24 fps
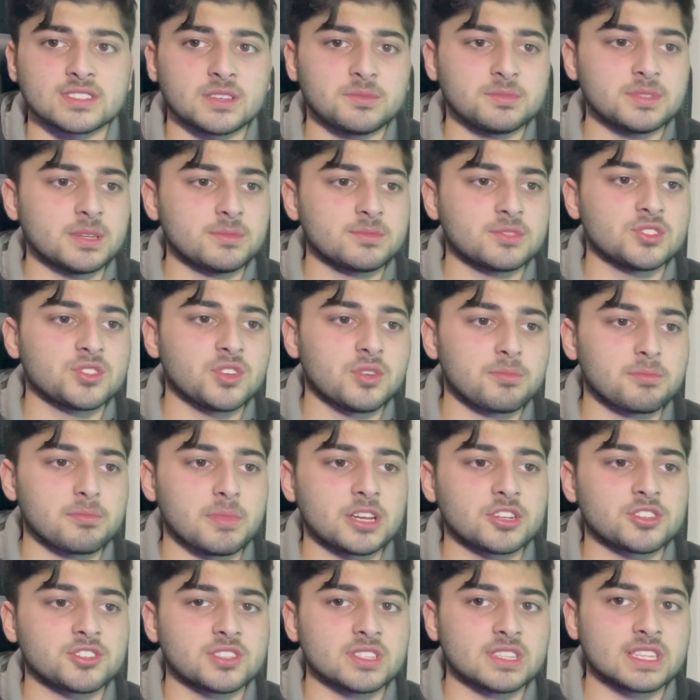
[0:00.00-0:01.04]
Sometimes you don't
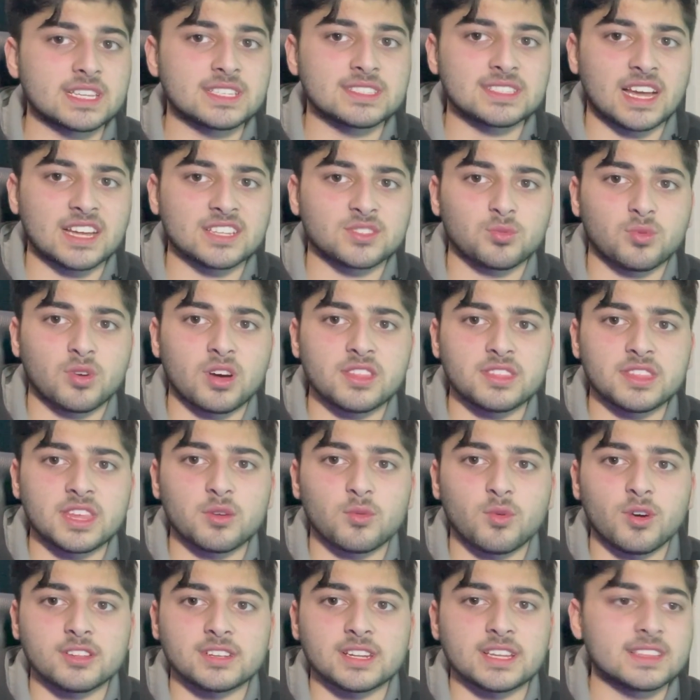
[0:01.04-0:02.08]
mention the exact word they
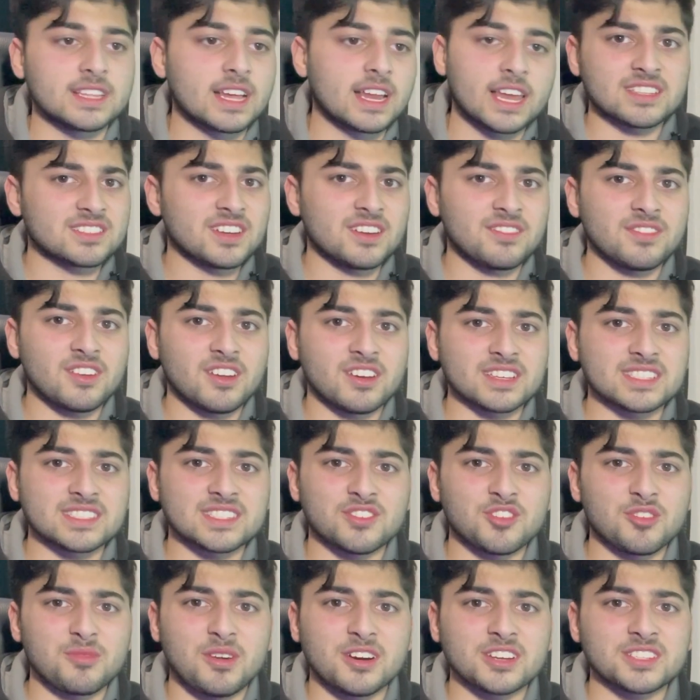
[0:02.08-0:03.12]
want and they're like, tough luck,
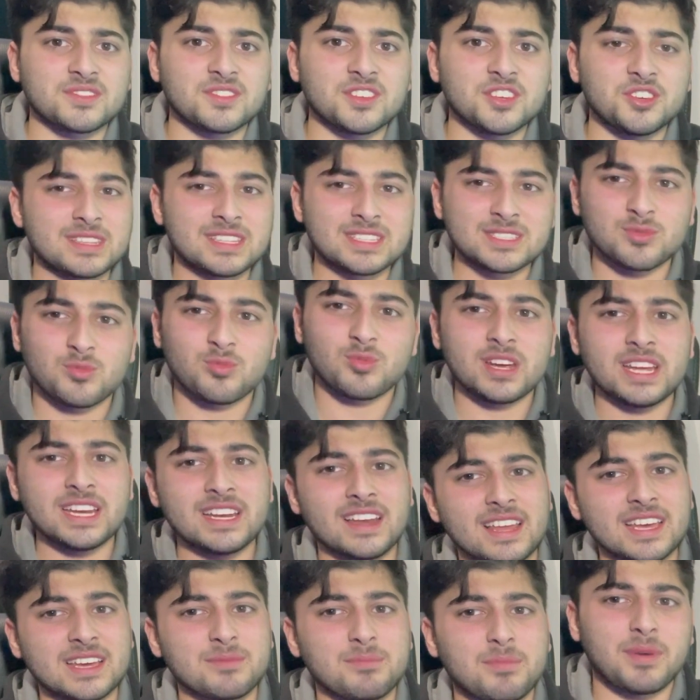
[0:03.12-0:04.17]
zero marks for you. This weird
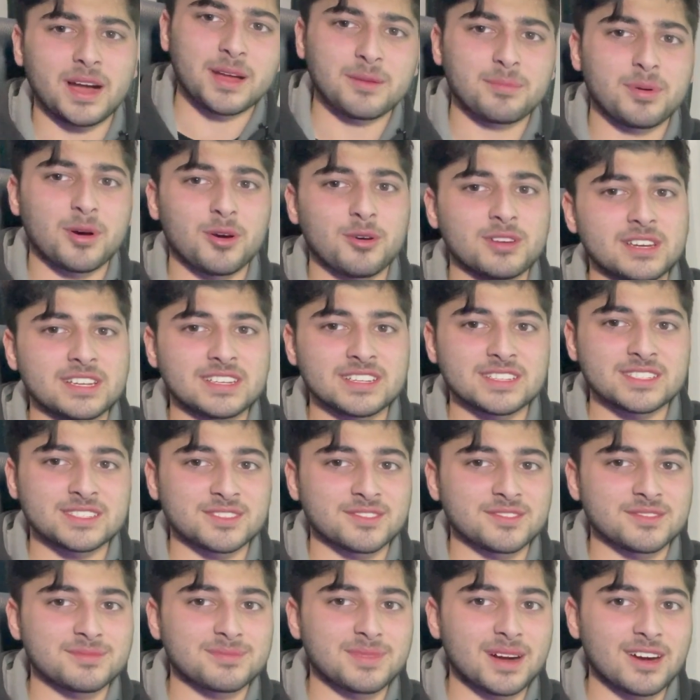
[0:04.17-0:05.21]
like bipolarness
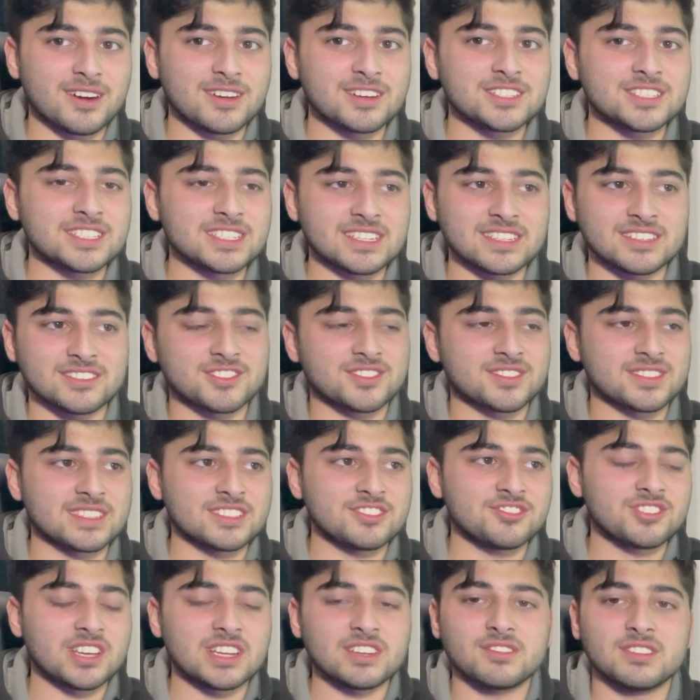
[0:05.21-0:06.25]
of biology and just
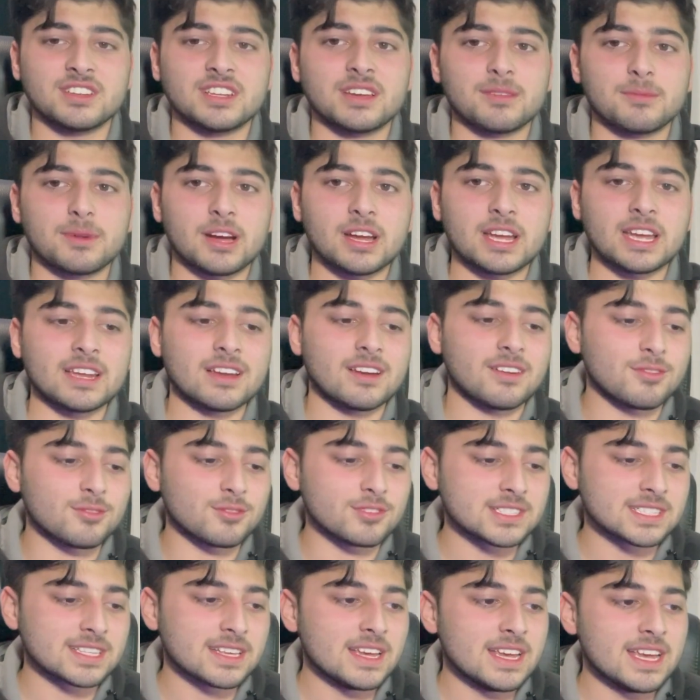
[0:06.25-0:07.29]
generally about
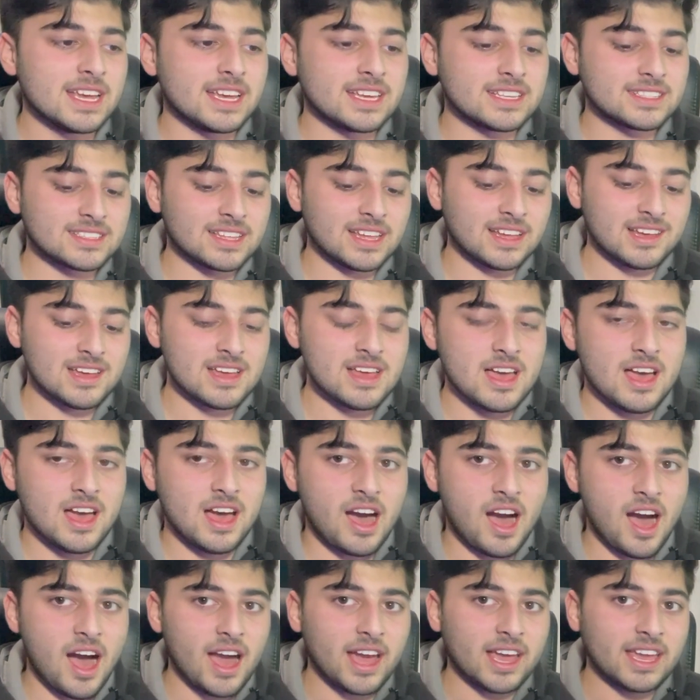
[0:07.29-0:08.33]
A-levels is that
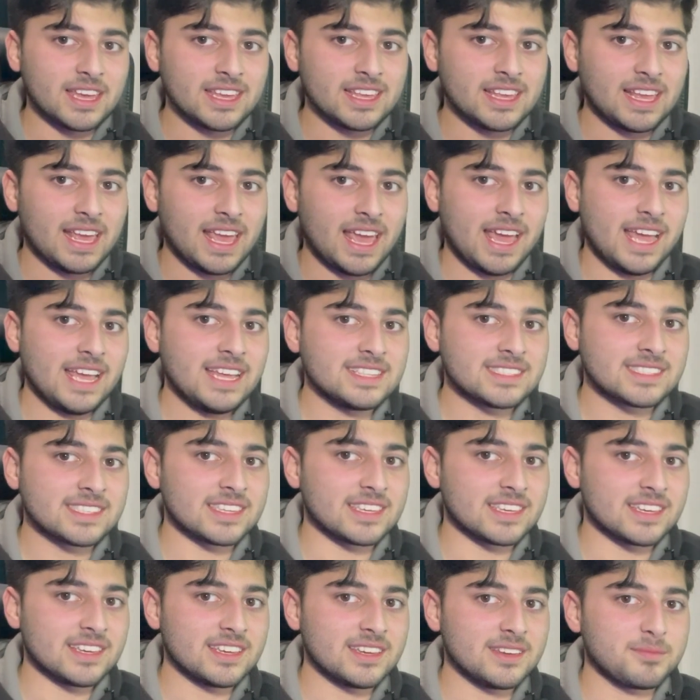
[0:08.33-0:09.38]
I hate
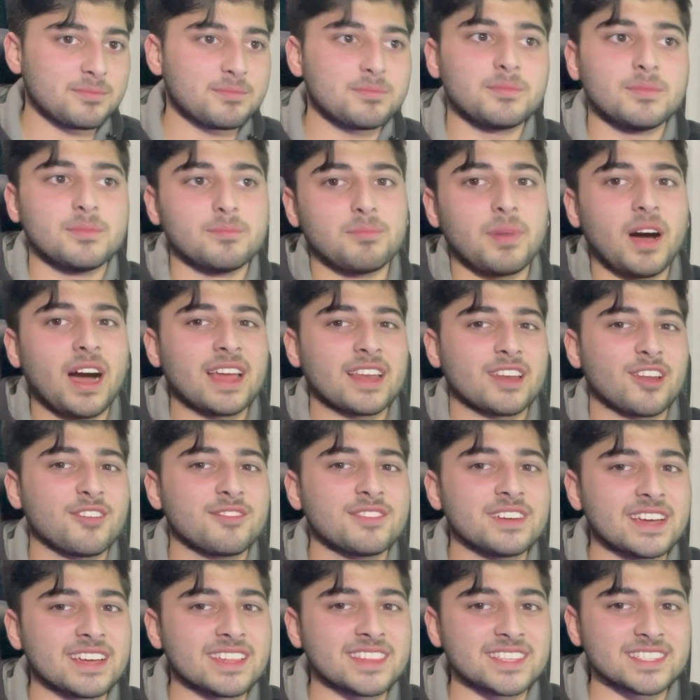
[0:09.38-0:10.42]
it, but I
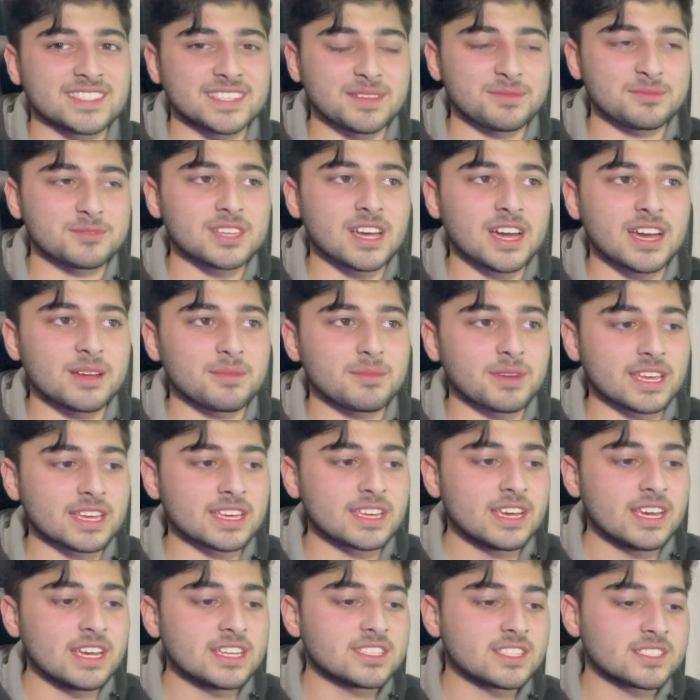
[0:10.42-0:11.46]
love it at the same time.
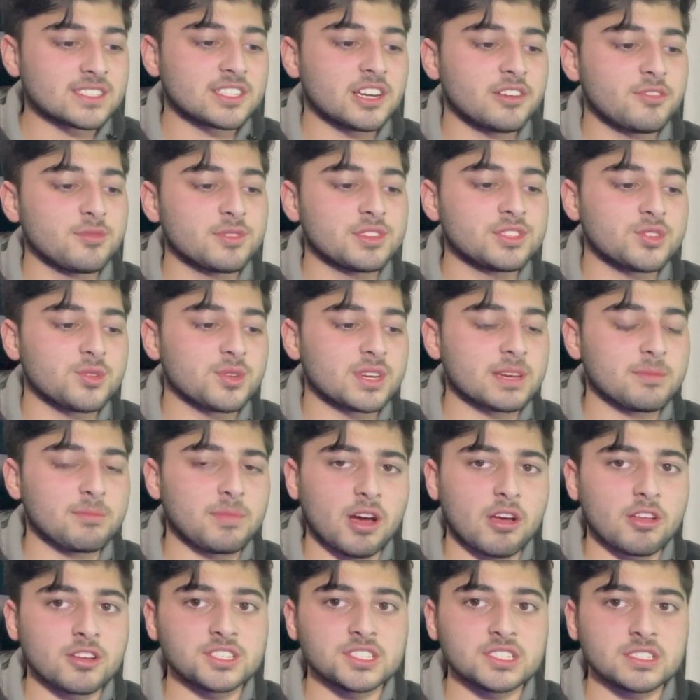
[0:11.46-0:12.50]
Like, the stuff we're doing in
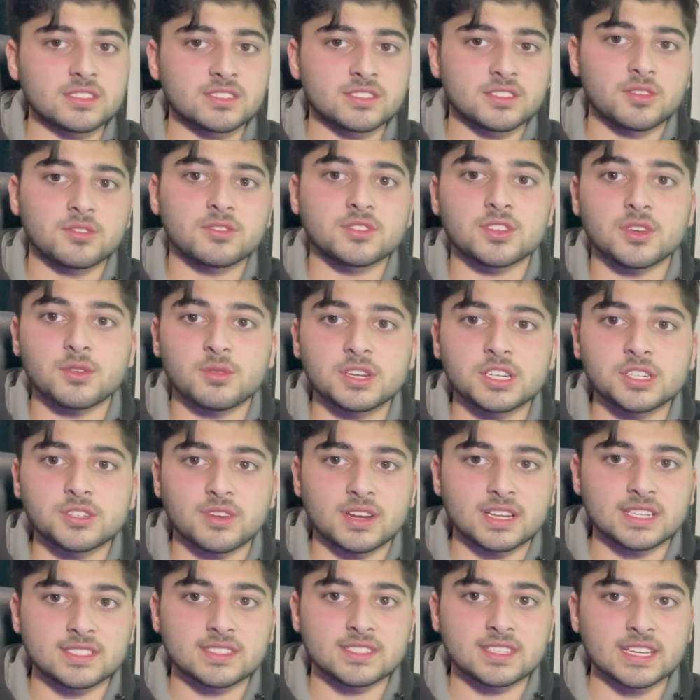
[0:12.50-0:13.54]
biology is so
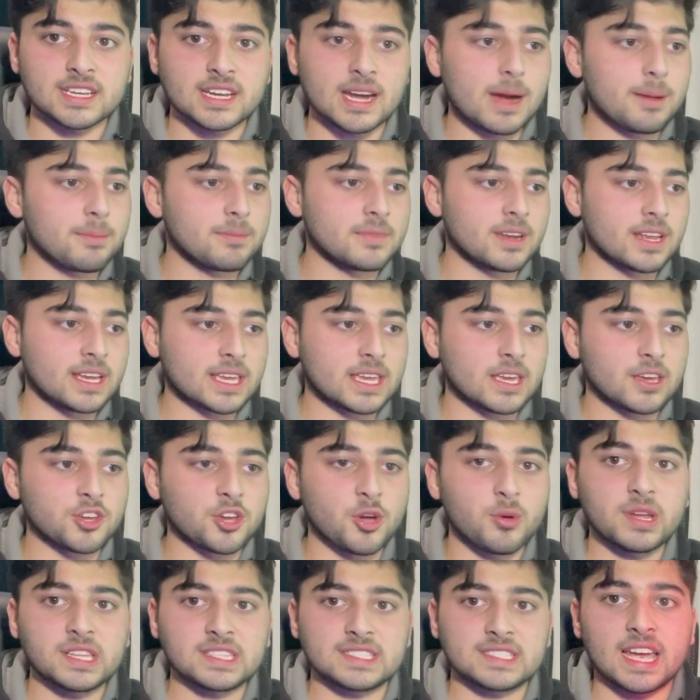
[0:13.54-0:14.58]
interesting. I'm like
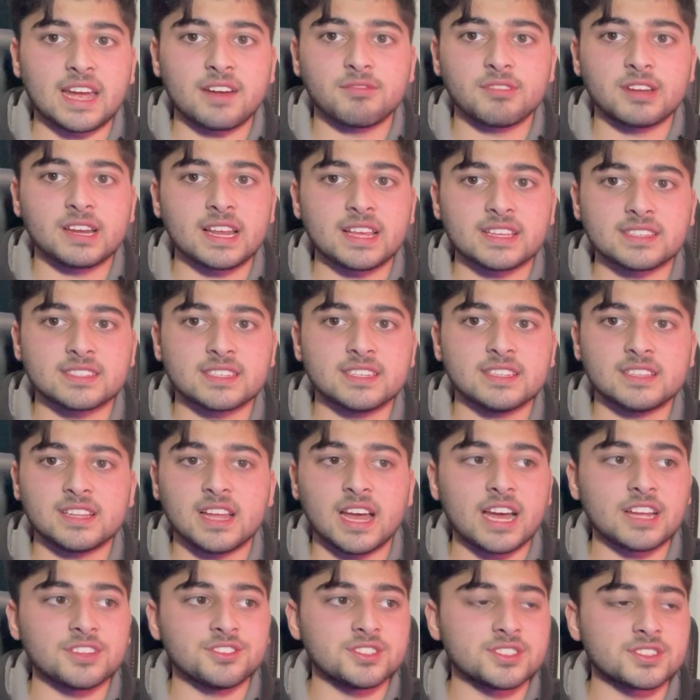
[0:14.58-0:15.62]
going every lesson
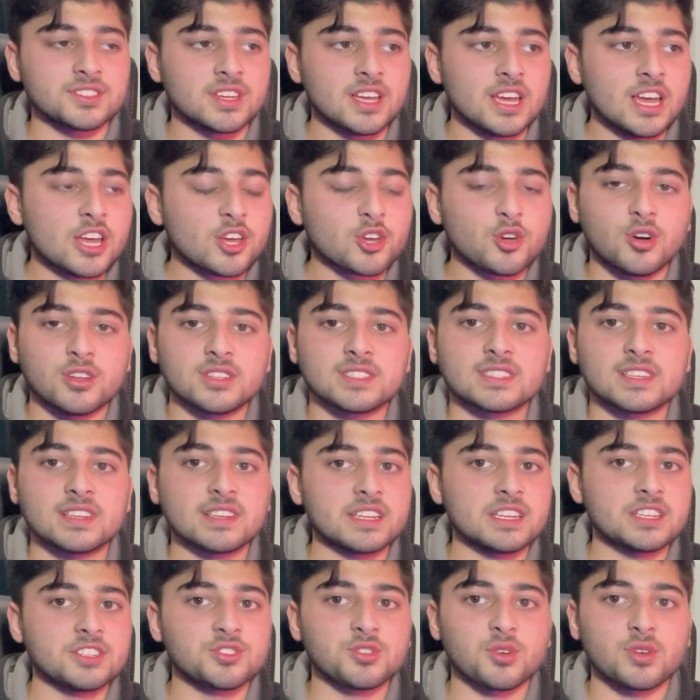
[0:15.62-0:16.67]
and just
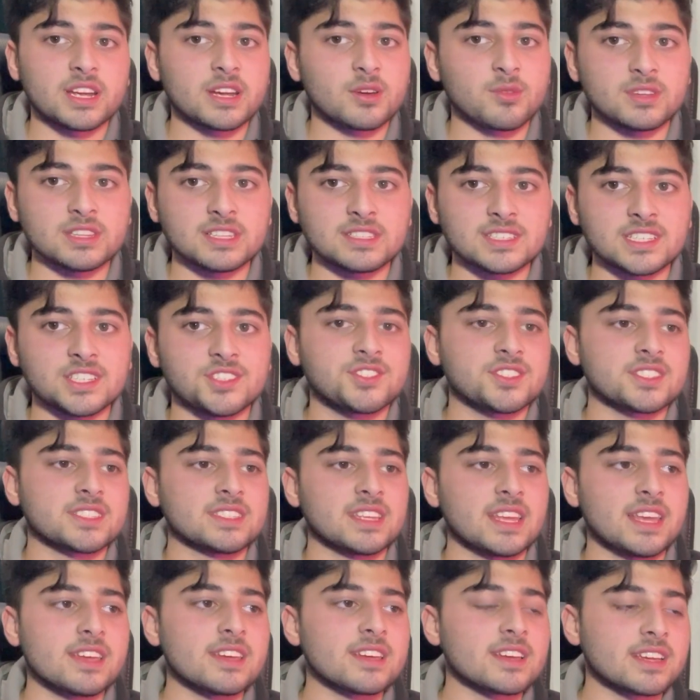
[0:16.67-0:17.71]
constantly enjoying what the teacher's
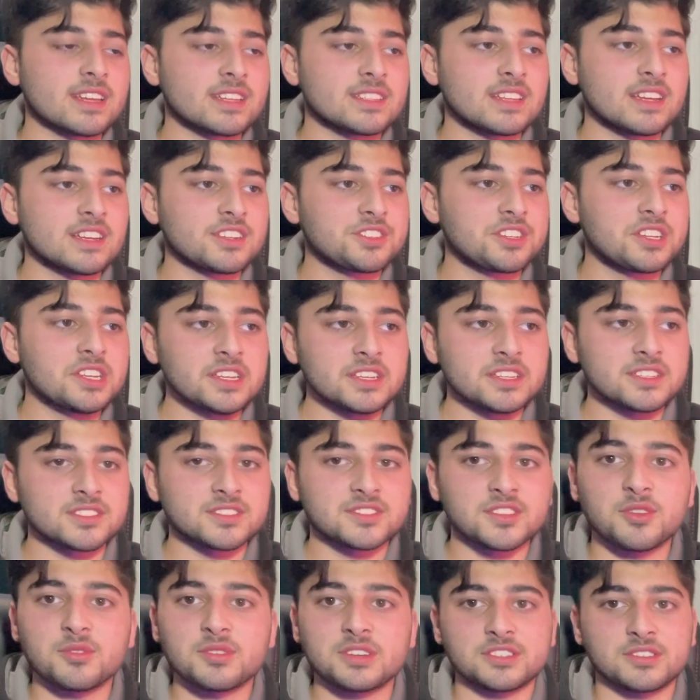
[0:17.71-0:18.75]
saying. It's actually
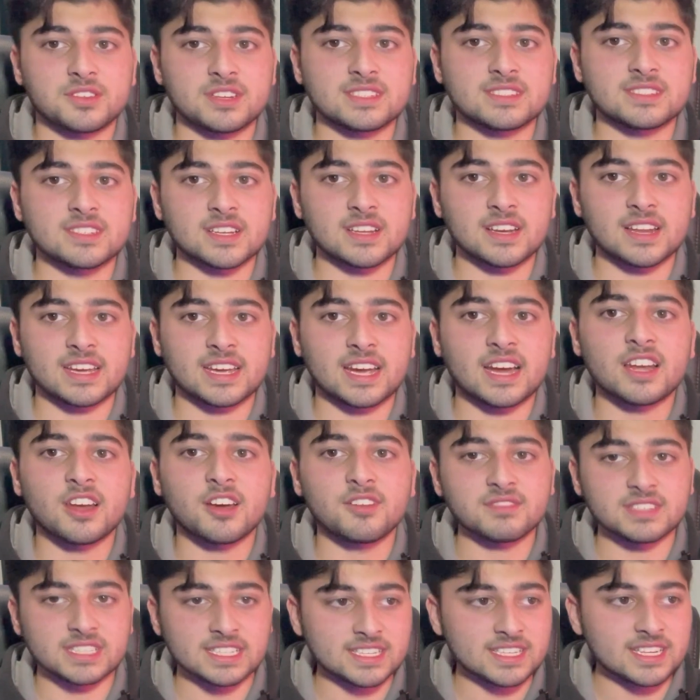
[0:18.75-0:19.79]
so interesting. Like, I
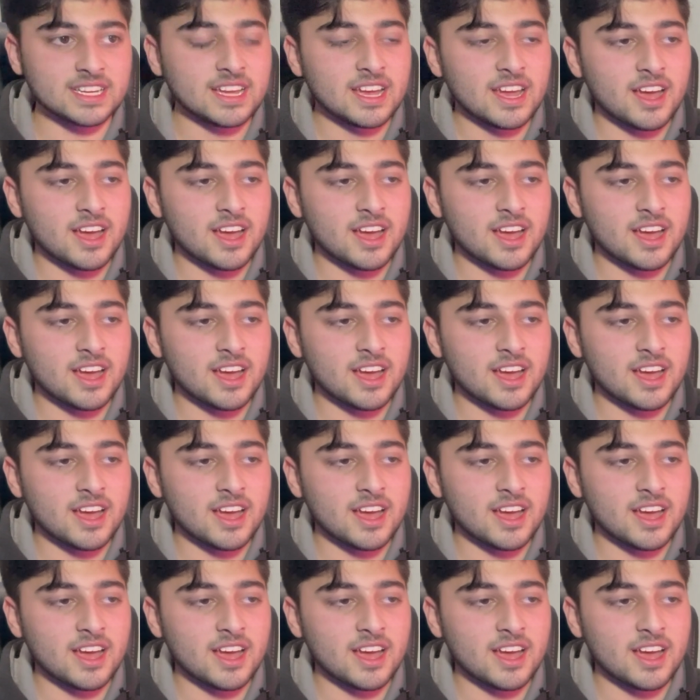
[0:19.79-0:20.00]
love it.